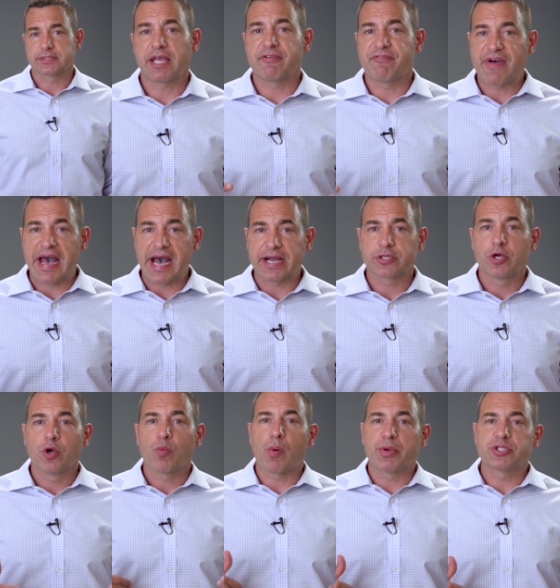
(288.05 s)
In fact,
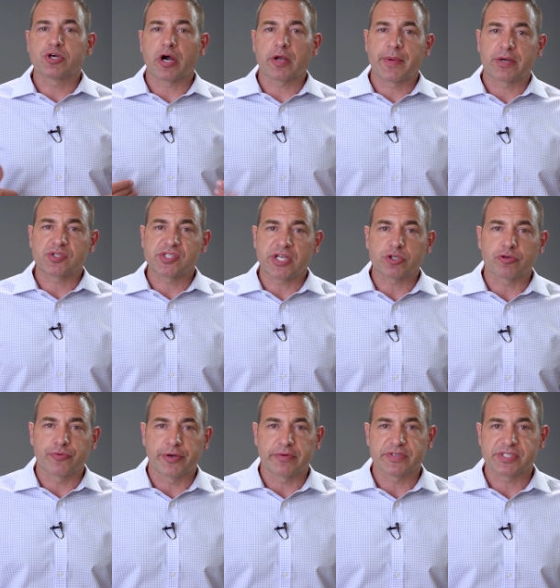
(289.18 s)
when we talk about central
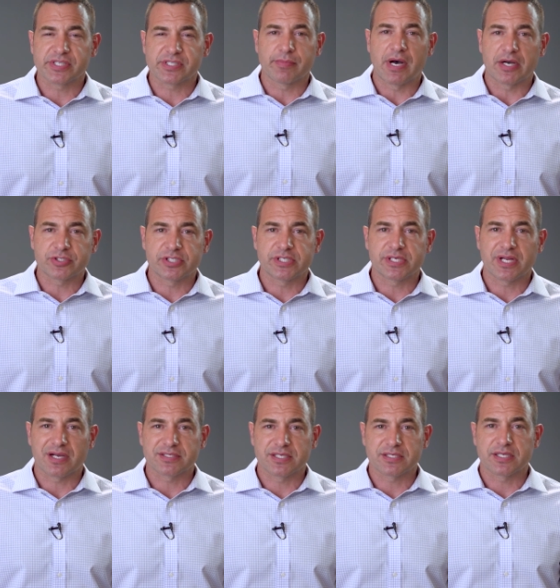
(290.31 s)
nervous system oxygen
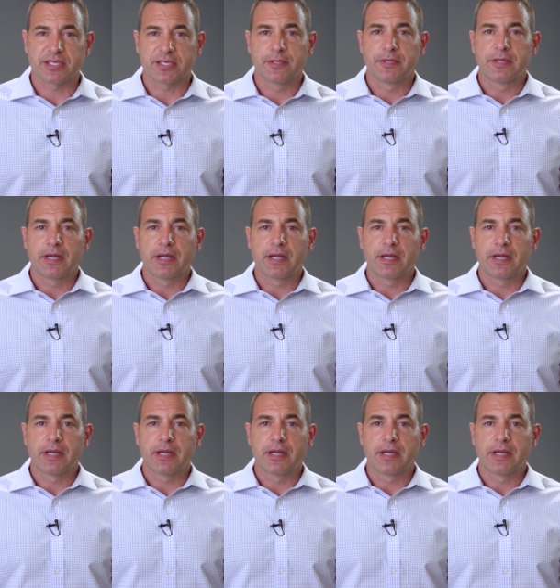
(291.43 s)
toxicity,